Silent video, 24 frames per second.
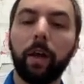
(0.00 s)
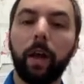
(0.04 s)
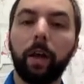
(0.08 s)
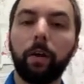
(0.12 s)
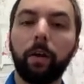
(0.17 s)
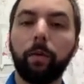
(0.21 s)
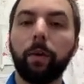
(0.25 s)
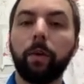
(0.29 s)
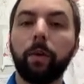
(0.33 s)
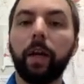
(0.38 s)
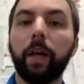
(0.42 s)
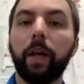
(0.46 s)
and
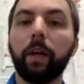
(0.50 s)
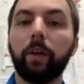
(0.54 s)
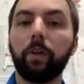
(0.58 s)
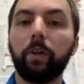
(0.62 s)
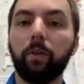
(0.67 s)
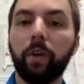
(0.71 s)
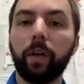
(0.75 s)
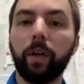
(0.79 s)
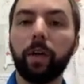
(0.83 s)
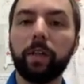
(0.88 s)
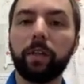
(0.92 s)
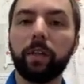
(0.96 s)
we're
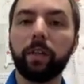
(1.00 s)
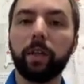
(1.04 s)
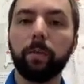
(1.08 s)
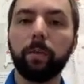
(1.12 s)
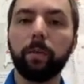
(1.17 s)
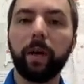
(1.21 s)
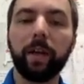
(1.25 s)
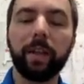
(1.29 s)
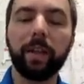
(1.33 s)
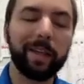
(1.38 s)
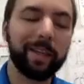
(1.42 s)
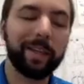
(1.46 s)
increasing
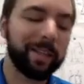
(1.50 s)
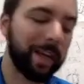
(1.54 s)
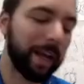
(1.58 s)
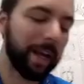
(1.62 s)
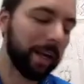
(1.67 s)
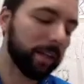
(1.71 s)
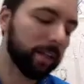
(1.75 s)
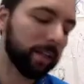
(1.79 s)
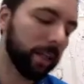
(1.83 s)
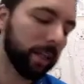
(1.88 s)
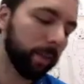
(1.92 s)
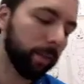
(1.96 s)
by the
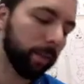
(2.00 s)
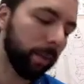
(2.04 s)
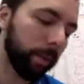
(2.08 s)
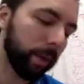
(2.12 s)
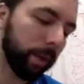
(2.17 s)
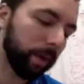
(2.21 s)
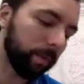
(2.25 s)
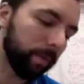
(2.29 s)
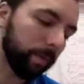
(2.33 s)
exact same amount.